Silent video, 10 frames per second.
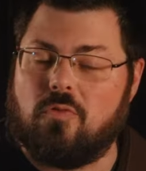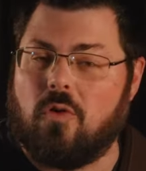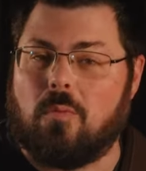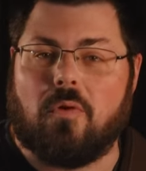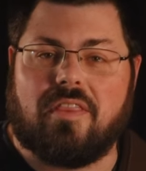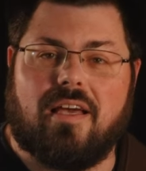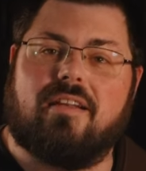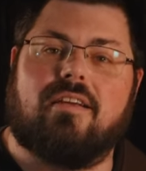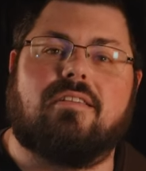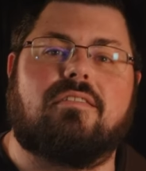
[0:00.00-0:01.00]
form, what that
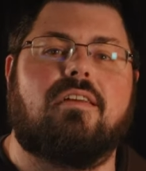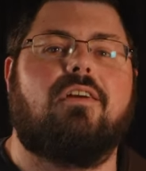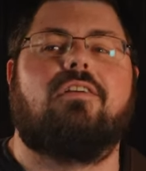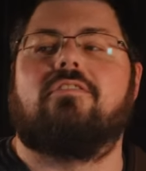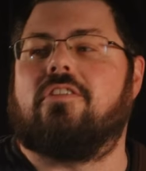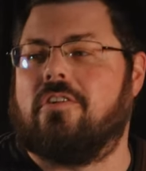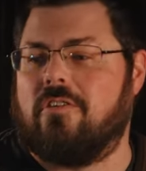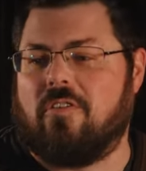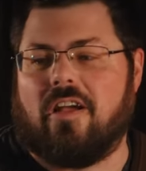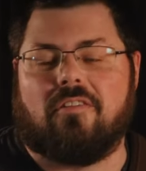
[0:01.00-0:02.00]
is,
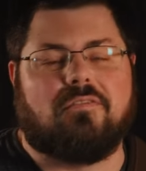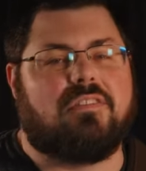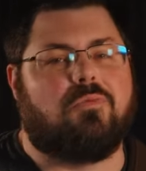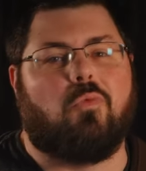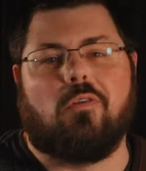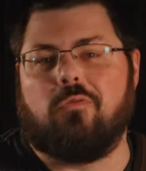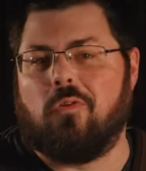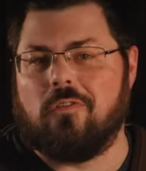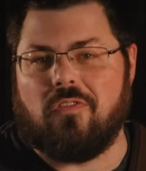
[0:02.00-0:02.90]
turnarounds, one, four,